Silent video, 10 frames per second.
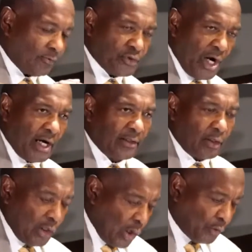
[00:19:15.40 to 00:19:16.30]

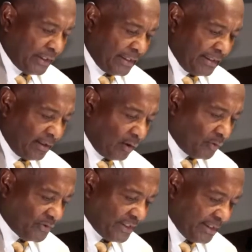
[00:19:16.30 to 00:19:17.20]
John Lody,
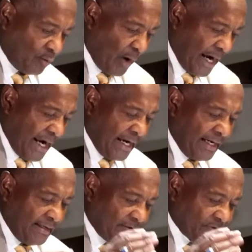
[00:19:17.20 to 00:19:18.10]
L-O-D-Y,
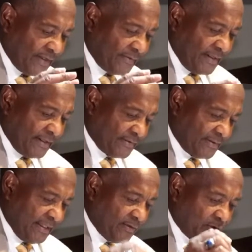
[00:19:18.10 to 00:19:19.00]
said this:
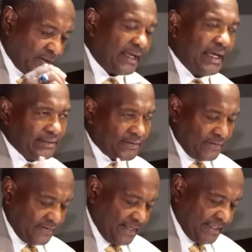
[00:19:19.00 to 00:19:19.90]
in today's
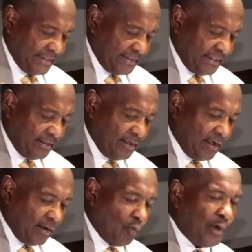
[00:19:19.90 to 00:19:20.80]
society,
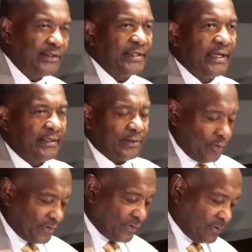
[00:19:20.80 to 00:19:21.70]
we tend to
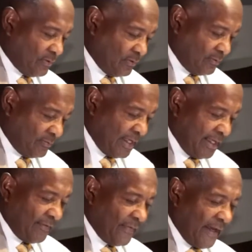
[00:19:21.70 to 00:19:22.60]
assume
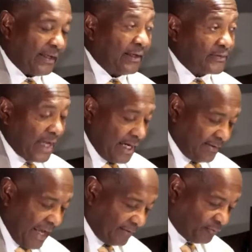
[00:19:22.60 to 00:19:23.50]
that it is our
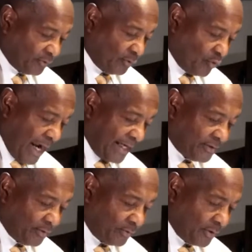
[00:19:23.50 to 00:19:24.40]
natural right
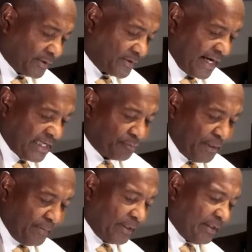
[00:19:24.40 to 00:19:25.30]
to criticize
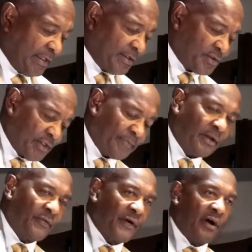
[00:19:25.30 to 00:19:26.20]
people in leadership and
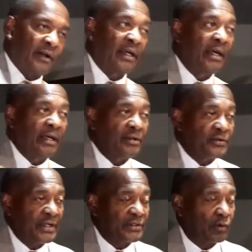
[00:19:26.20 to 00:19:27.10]
authority. You
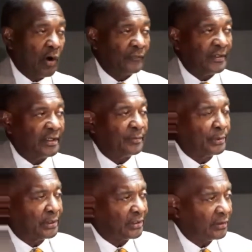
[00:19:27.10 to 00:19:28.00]
see it so often in the
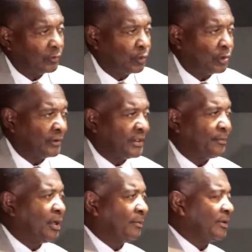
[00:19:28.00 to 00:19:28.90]
political world, in the
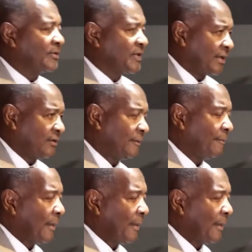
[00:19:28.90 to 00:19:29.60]
public sector.